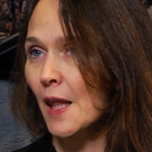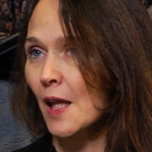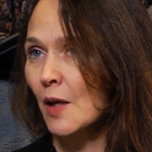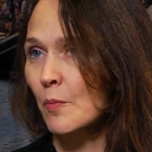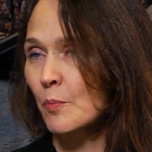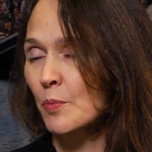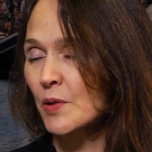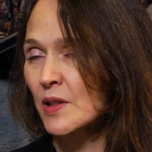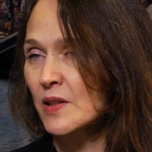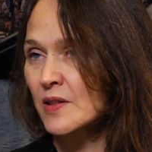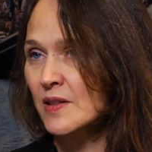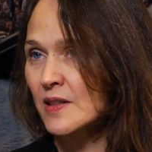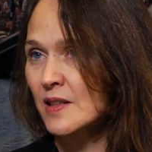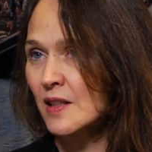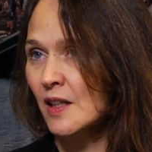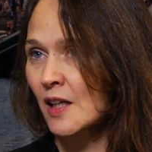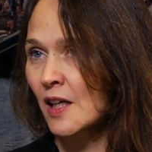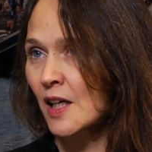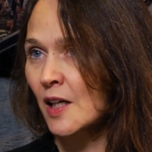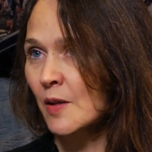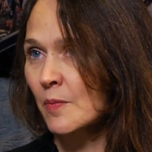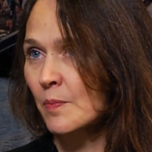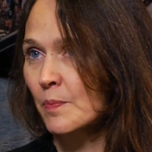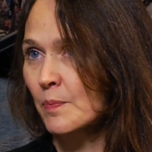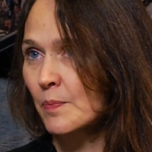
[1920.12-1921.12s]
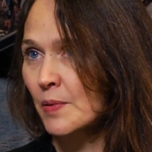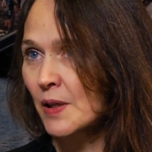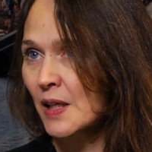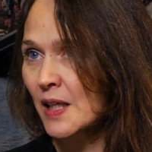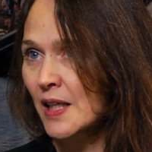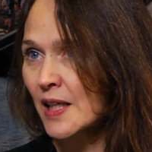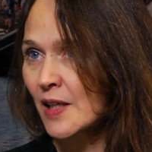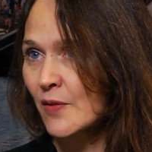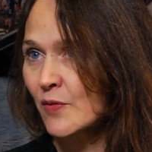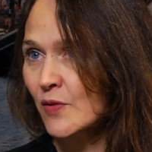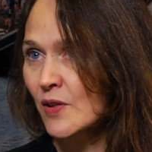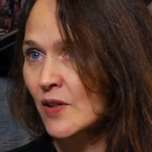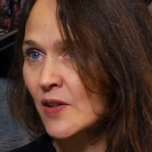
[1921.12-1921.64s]
But I
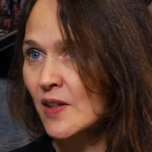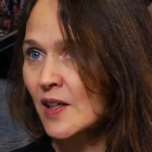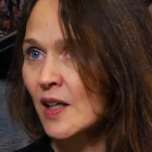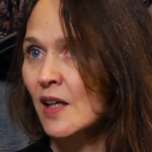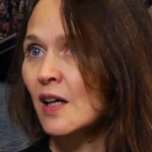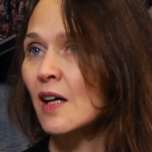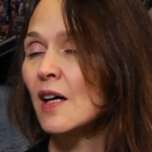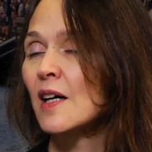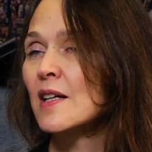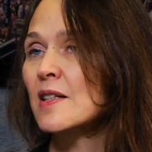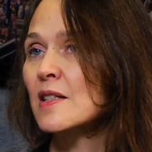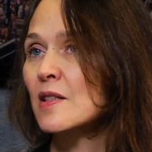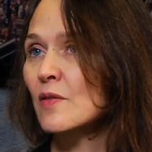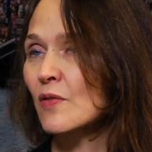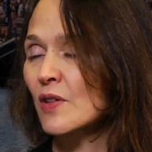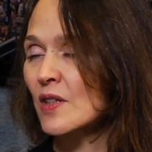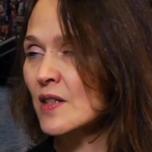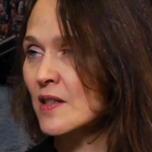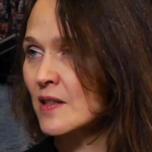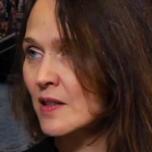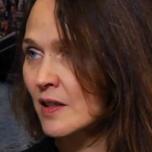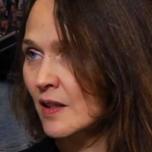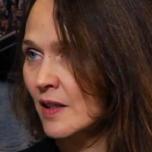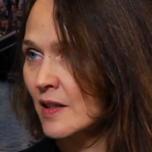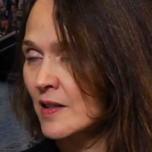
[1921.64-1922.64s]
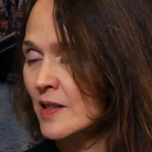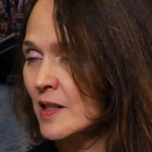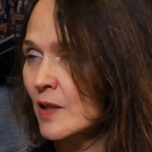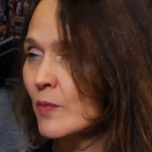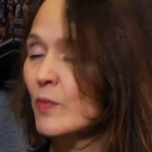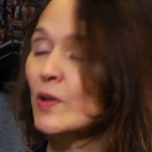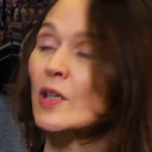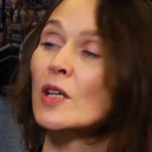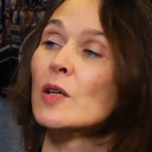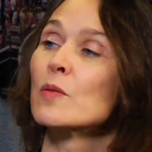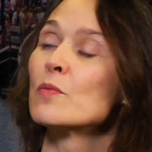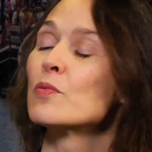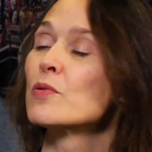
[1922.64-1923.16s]
believe that the kinds of insights that
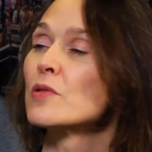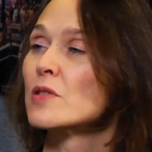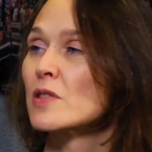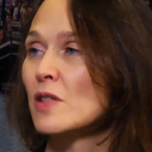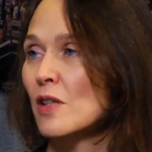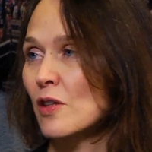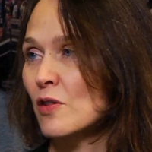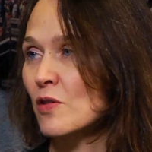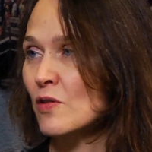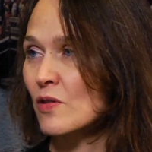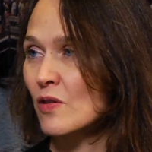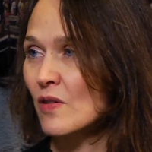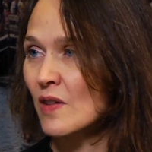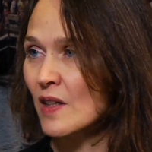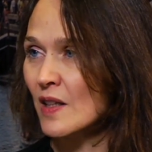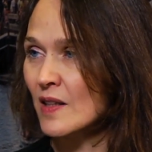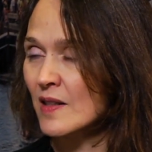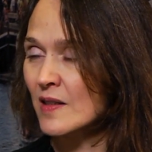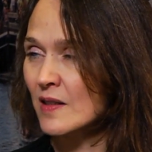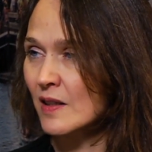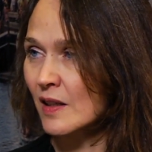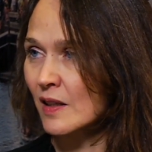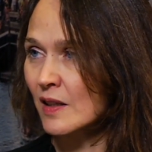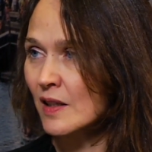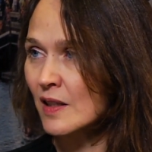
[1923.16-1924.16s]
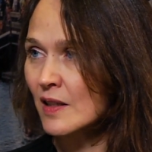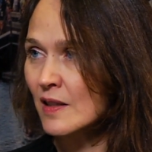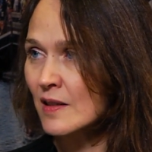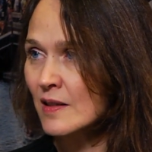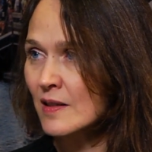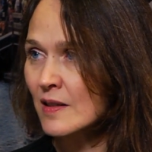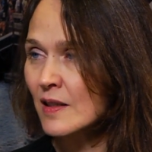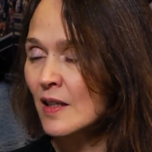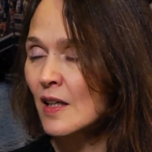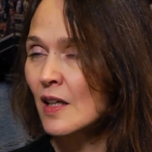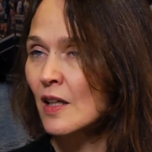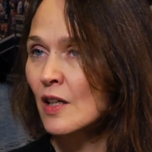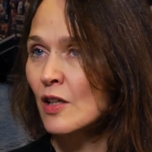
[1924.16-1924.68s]
we can produce through these
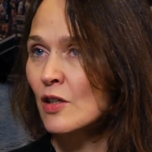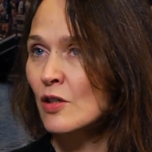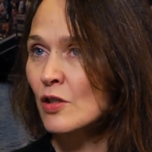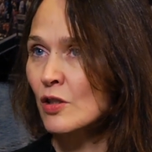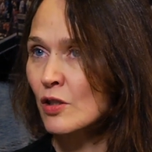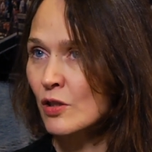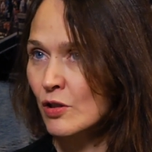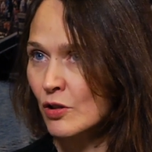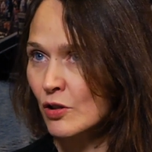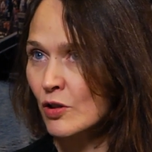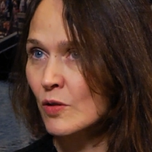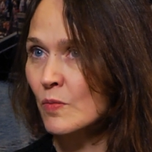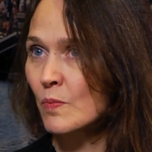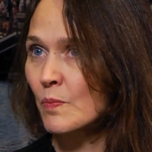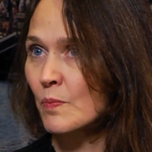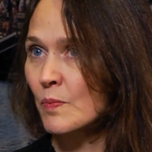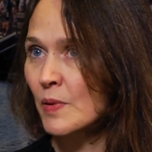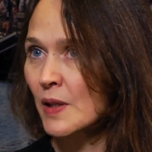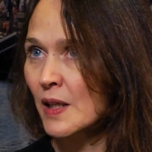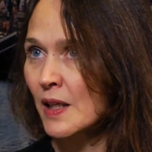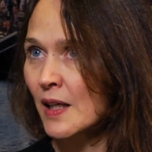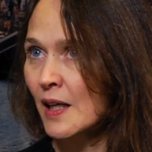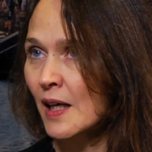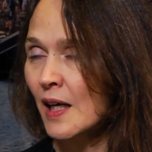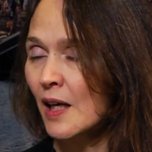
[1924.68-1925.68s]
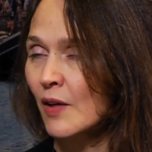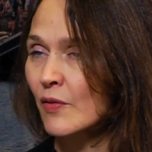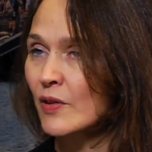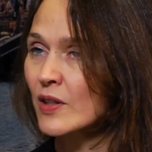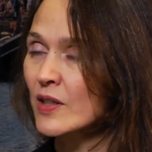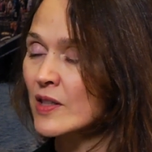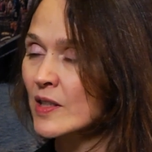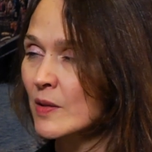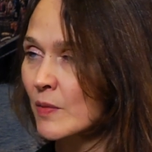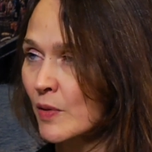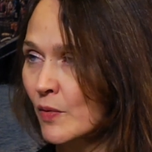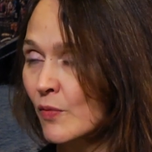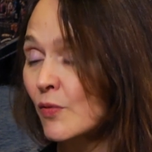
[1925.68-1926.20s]
studies should be
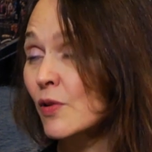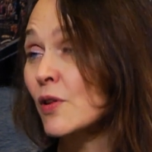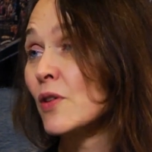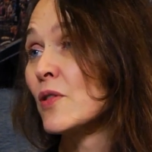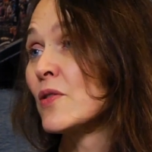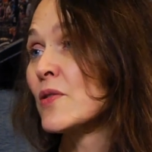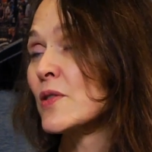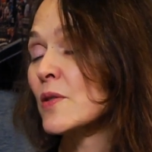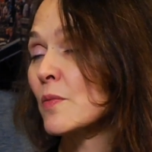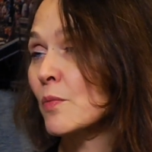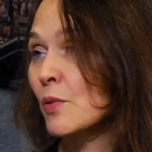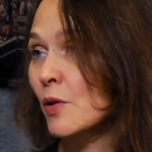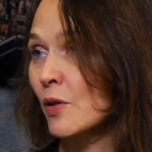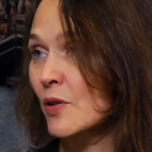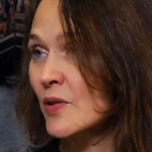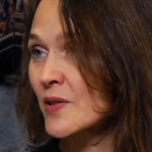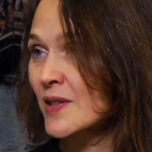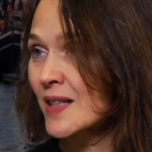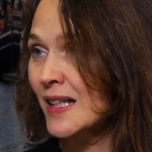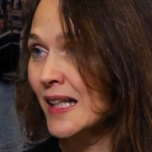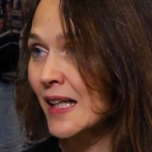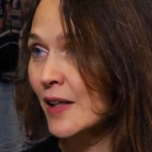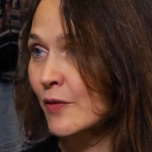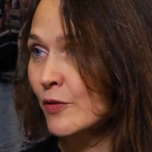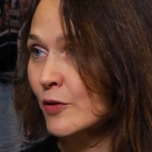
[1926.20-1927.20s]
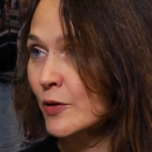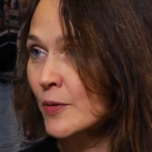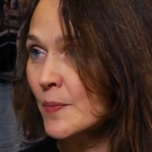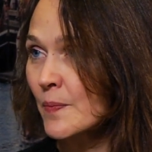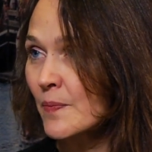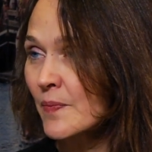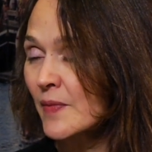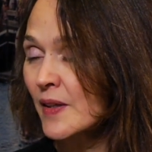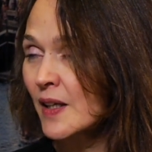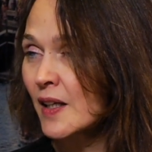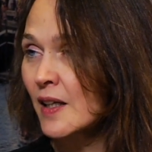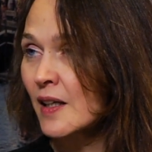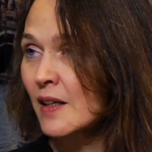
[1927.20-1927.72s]
having some influence at policy level.
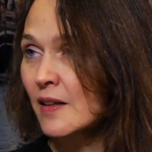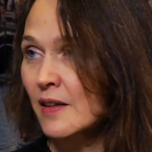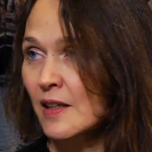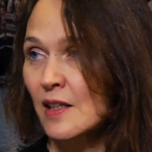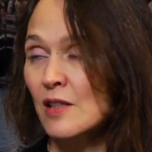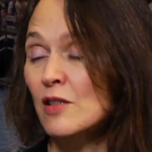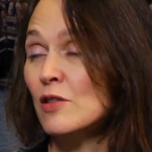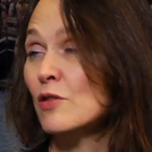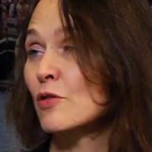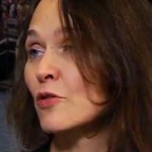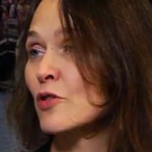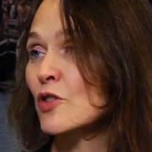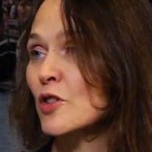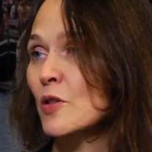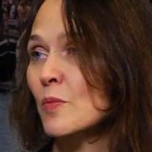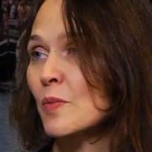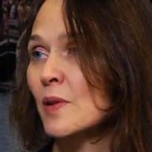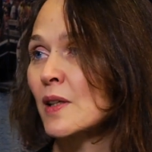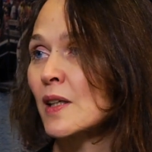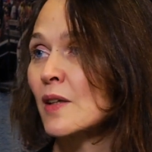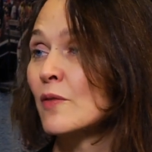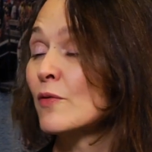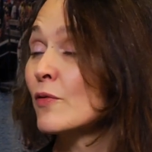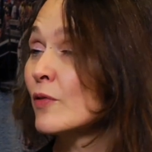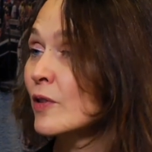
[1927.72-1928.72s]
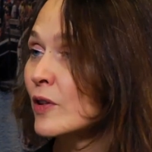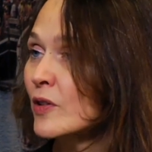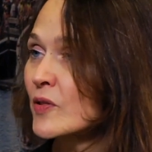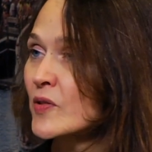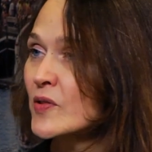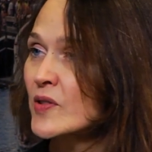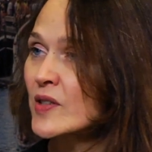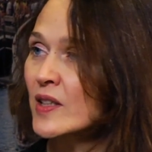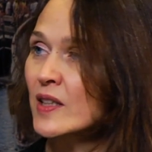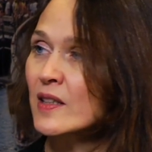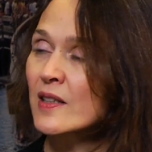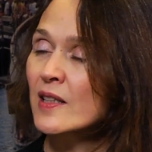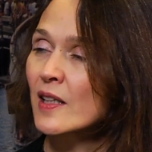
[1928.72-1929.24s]
They should also be
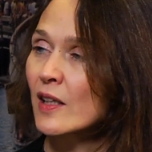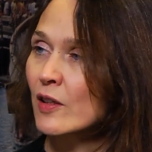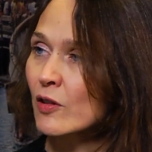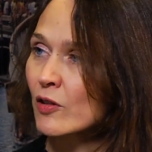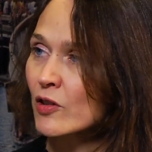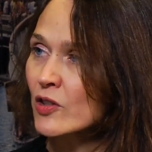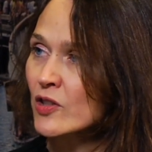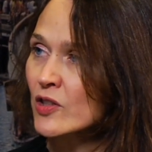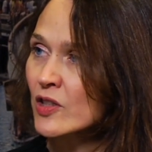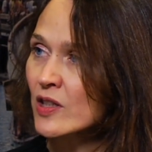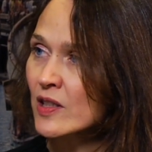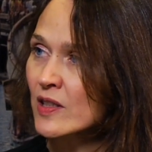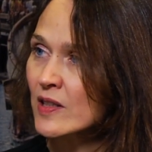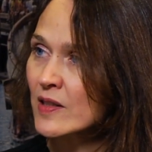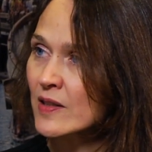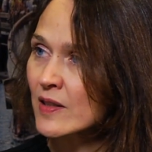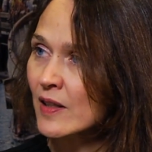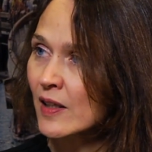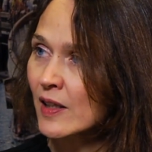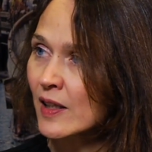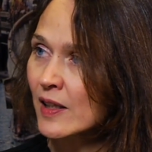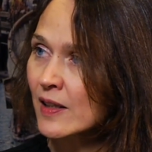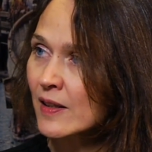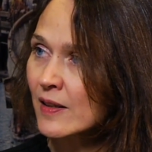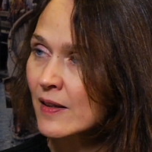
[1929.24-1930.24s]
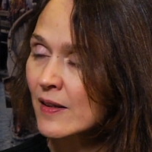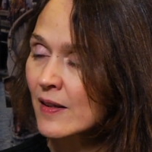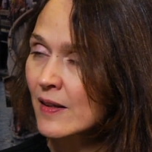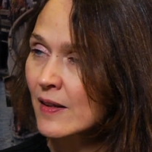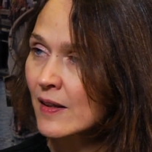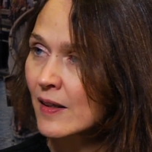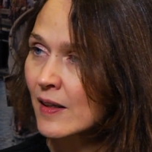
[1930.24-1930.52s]
influencing technology design.